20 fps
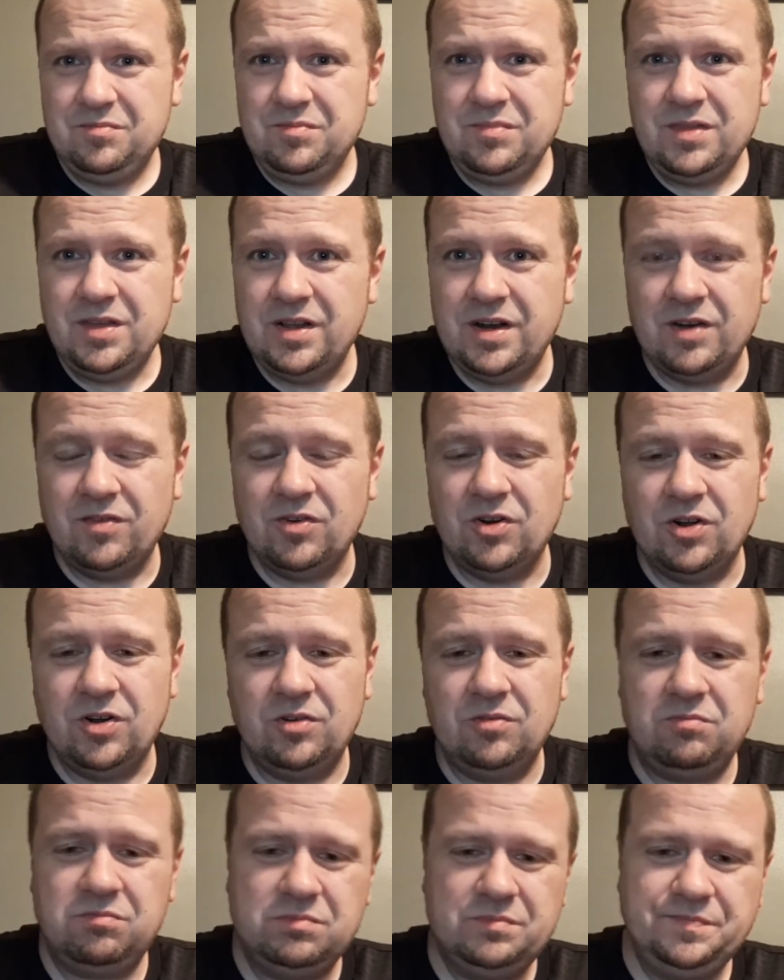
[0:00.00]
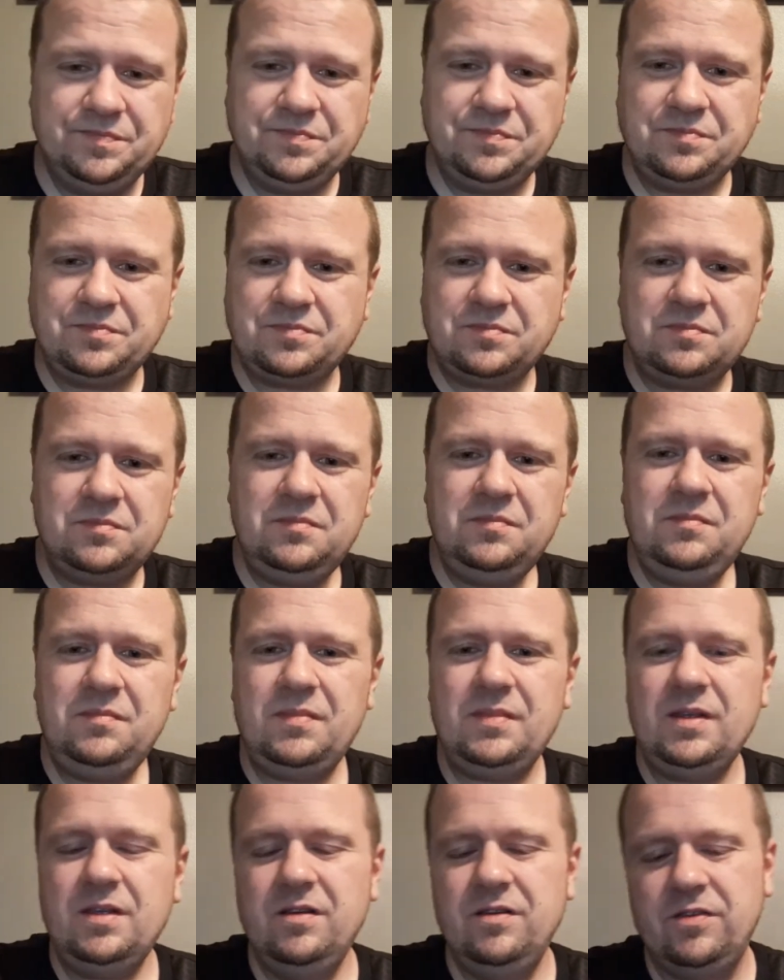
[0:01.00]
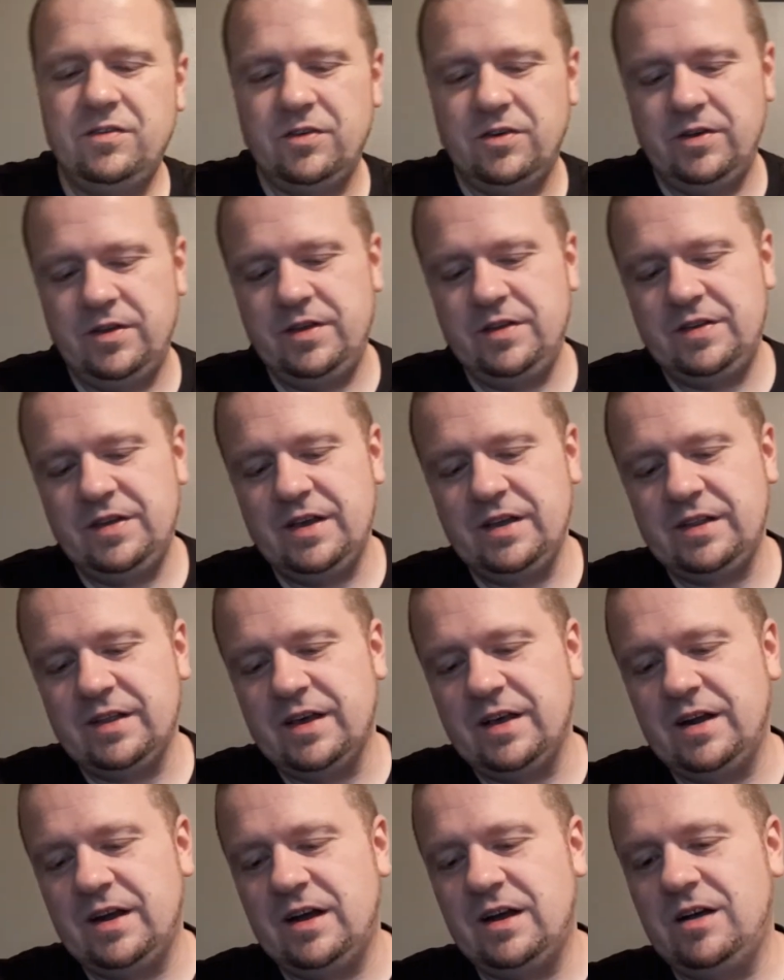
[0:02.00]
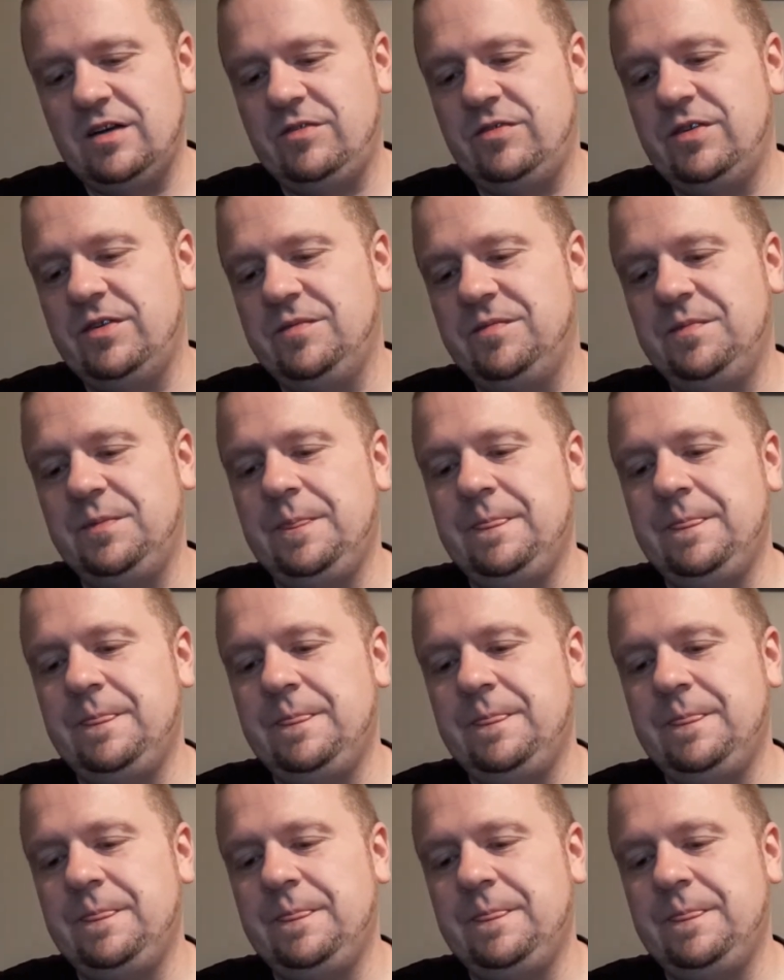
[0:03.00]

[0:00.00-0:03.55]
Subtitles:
you never know. So you take that off and